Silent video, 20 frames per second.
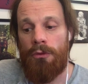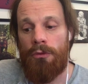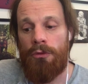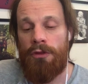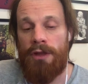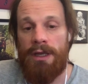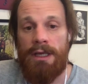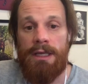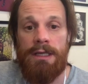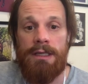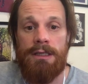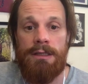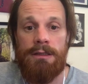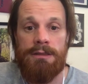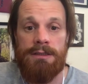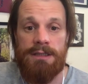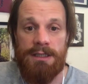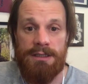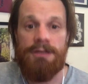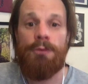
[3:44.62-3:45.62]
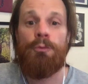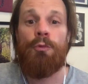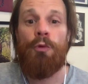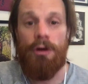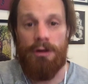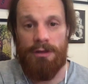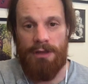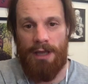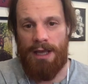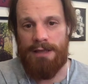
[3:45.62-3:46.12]
the system
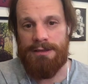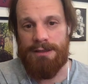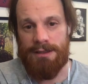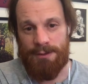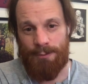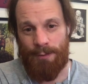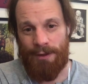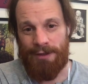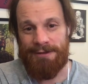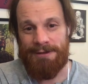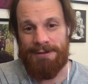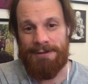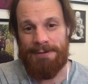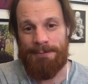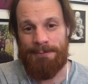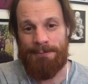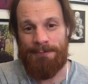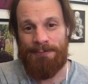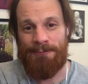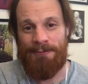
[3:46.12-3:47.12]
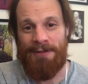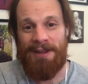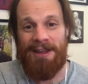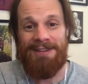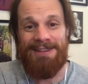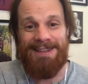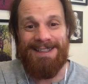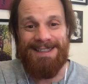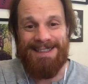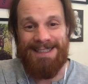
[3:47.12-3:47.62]
worked as expected.
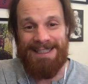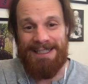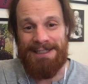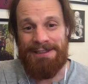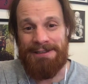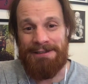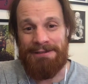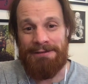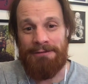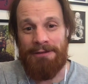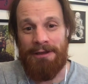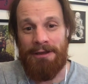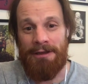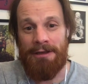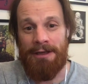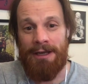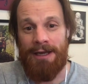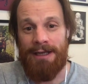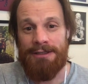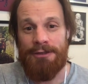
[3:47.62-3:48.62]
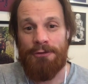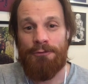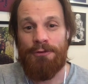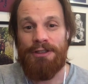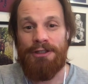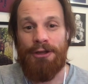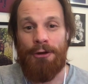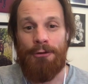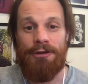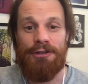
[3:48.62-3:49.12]
The seed
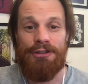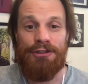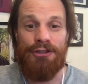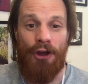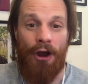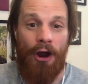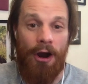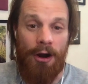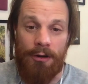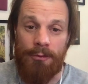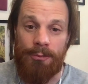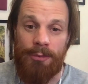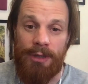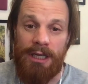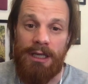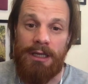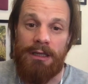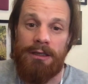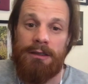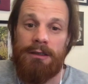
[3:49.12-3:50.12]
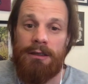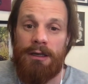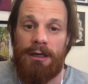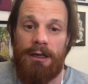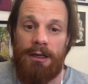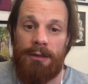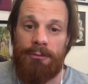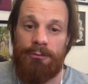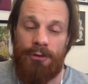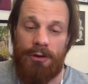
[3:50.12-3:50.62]
SOV tokens are being
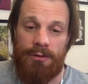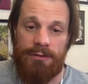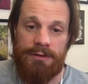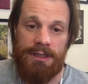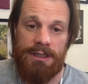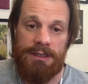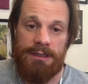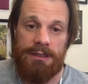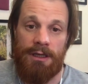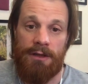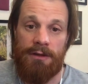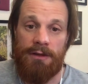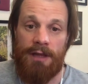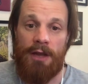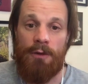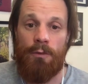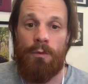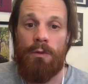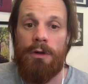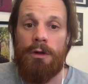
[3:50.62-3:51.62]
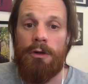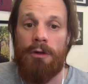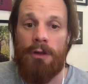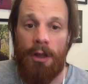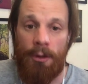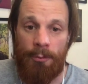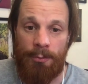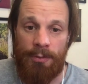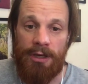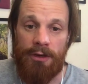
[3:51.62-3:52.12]
processed. They will
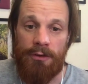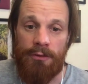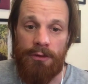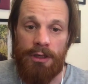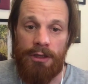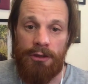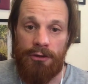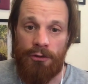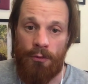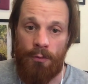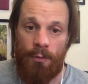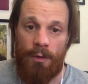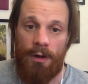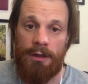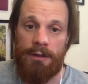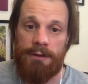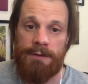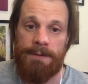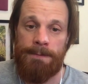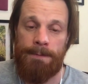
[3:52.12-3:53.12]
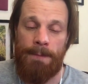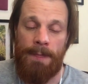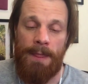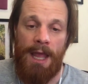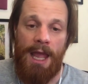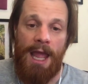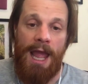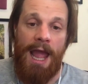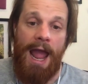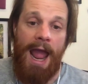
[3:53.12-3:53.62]
appear in your wallet.
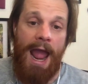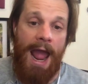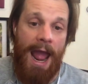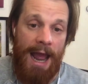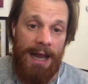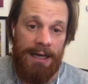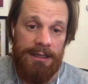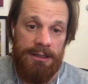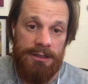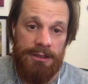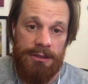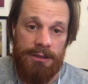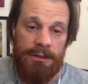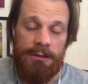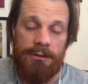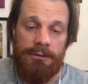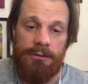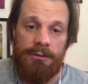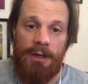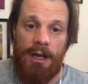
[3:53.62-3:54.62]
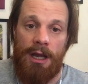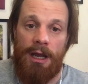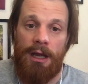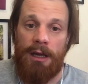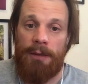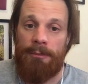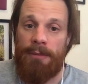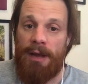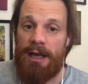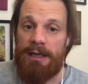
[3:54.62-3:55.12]
And
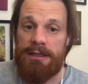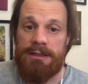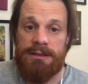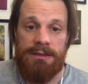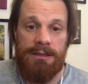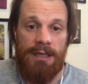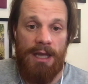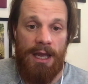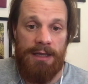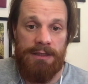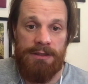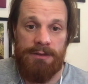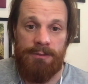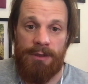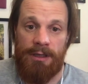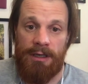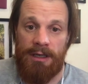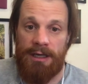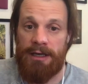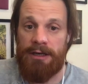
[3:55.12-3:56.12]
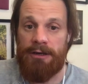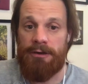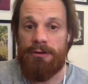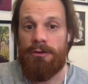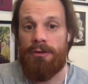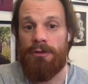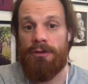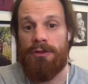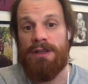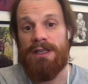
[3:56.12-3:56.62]
as has been
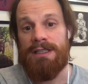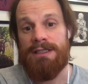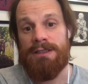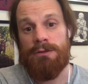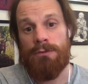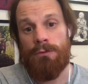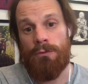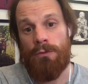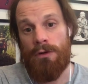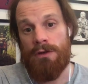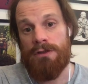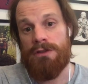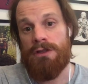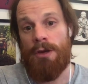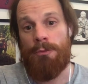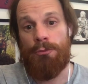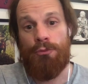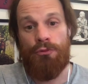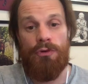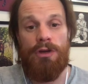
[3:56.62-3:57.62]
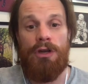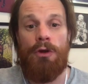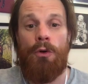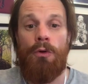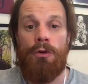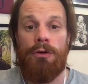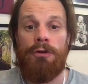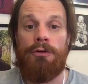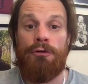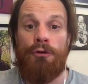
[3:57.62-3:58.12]
clear, this was a
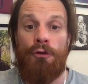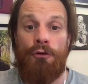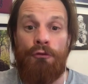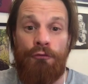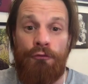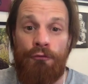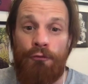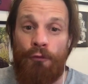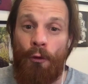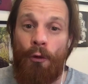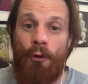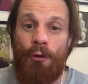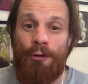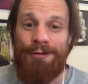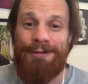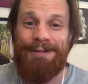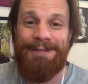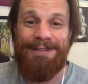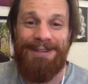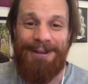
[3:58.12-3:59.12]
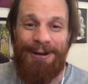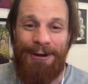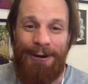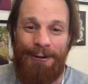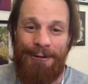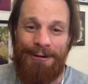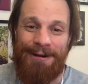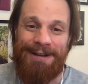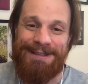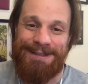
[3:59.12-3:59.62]
pre-order for the
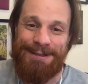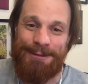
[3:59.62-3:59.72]
earliest